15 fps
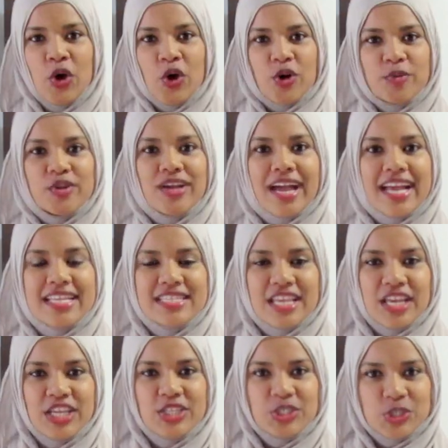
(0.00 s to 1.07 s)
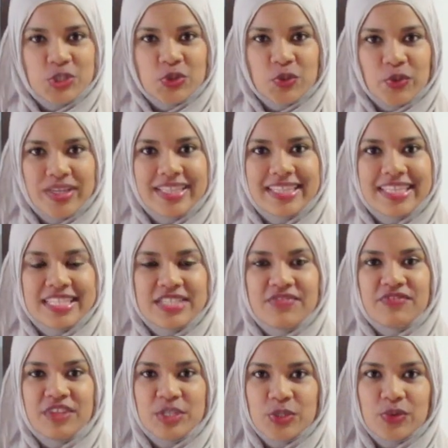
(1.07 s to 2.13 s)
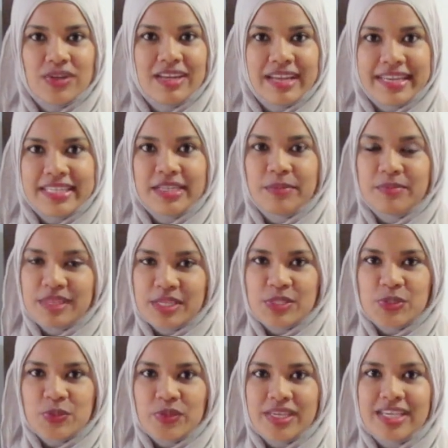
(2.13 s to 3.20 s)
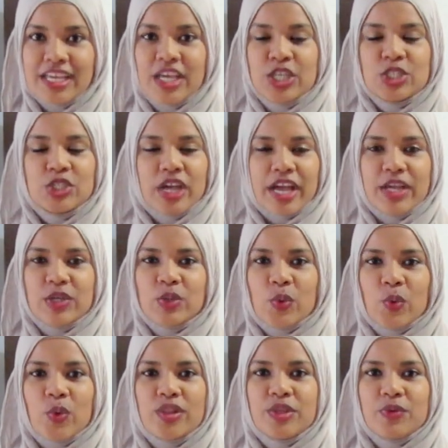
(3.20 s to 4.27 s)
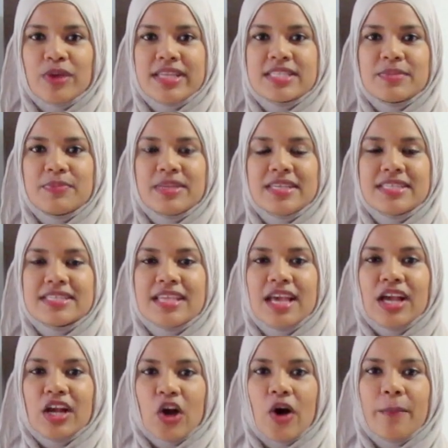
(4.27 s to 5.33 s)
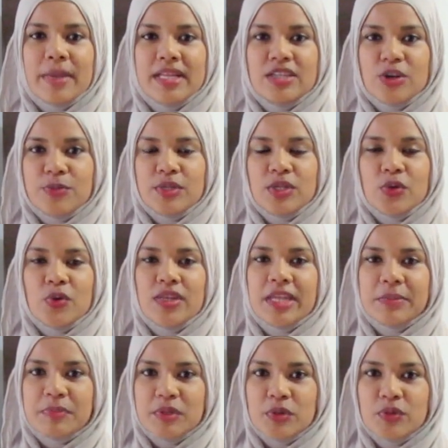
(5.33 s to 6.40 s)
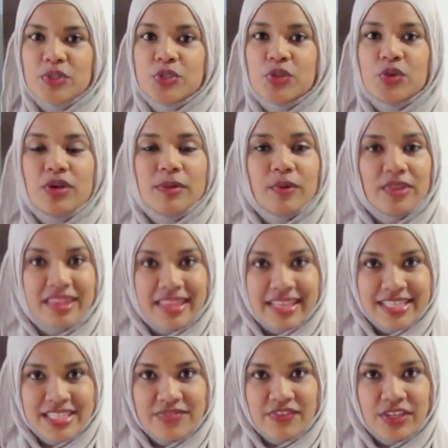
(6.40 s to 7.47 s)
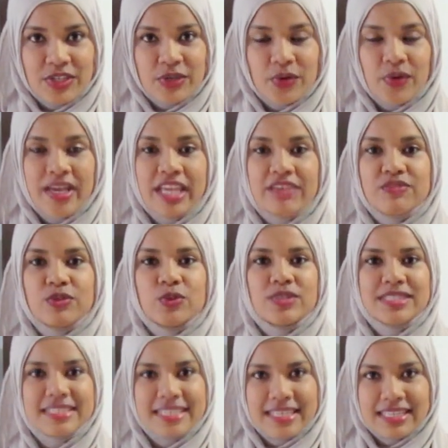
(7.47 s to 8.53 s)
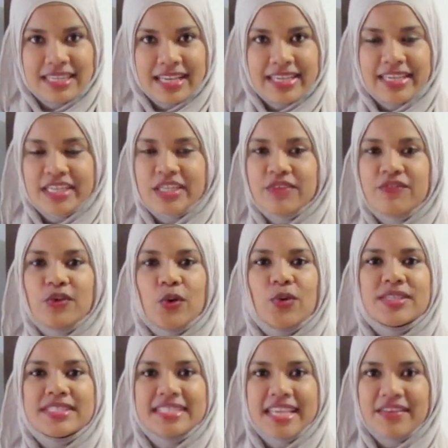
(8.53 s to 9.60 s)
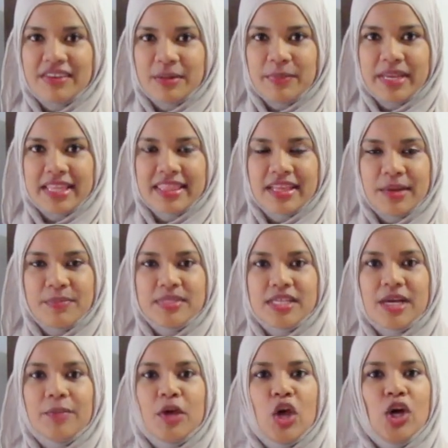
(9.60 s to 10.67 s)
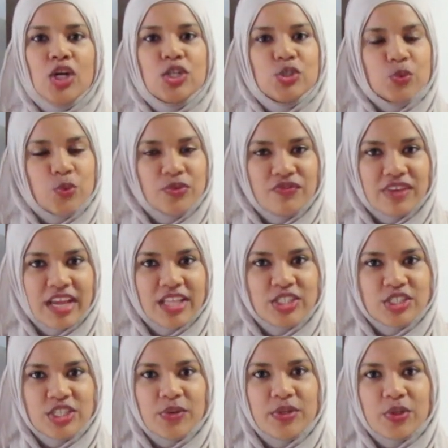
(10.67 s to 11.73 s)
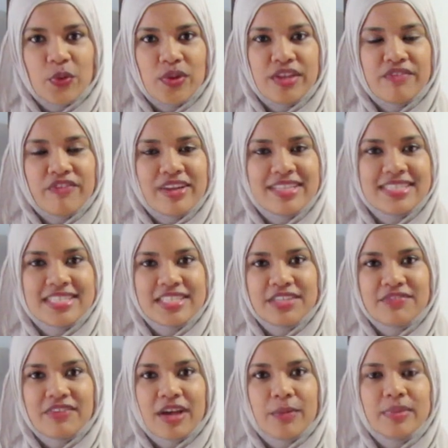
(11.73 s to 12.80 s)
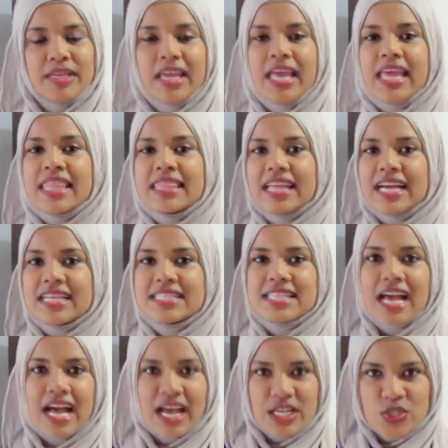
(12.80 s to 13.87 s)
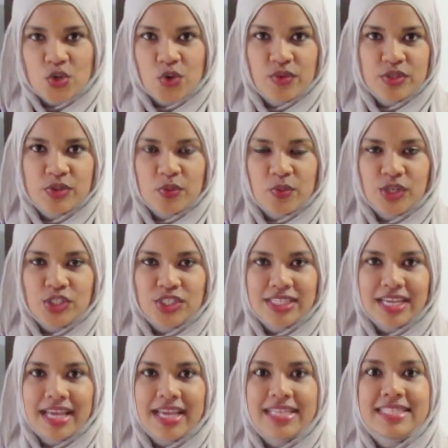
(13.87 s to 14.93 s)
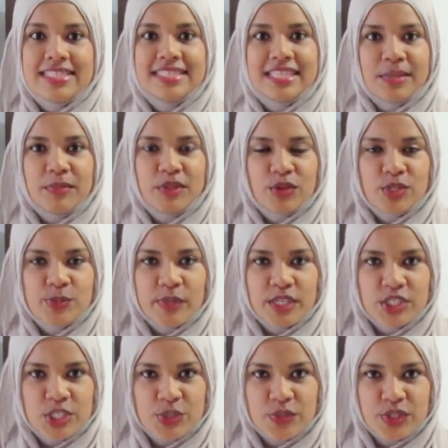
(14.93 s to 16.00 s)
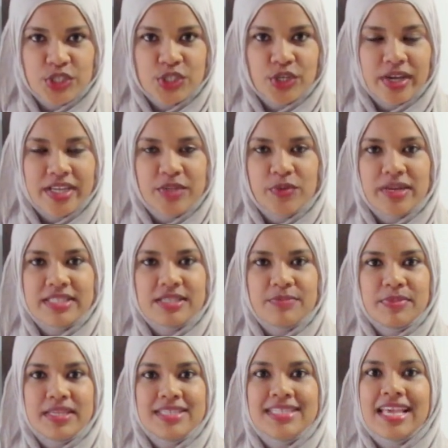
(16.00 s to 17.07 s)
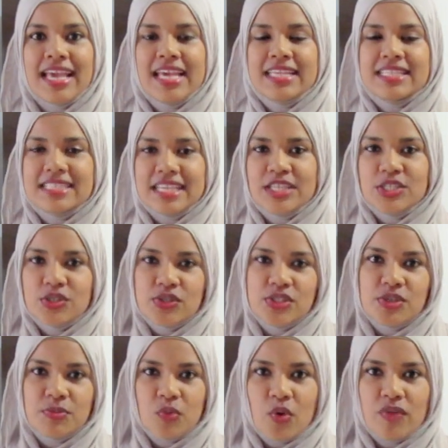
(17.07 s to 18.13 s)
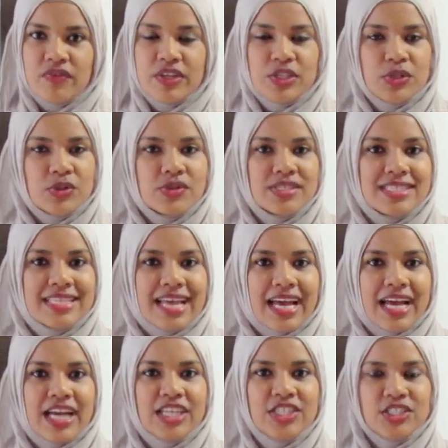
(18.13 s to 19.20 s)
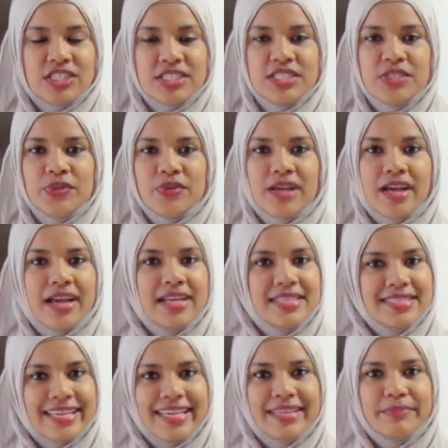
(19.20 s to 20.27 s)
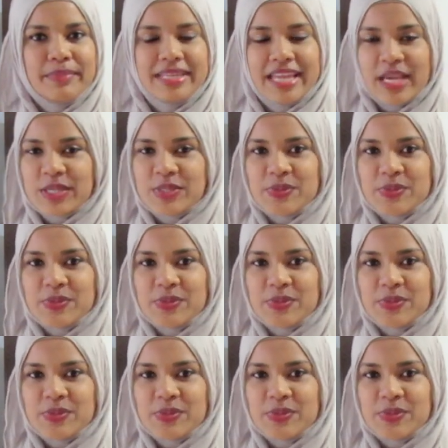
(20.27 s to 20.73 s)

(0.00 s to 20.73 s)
Hope you guys enjoyed this video lineup this week. Try out all the recipes. Comment down below. Let me know what you thought about this video. If you did like it, of course, give it a big thumbs up. Don't forget to share with all your friends and your family. Thanks as always for watching, guys. Send me those pictures when you try the recipes. Stay tuned to more videos. I shall see you guys in my next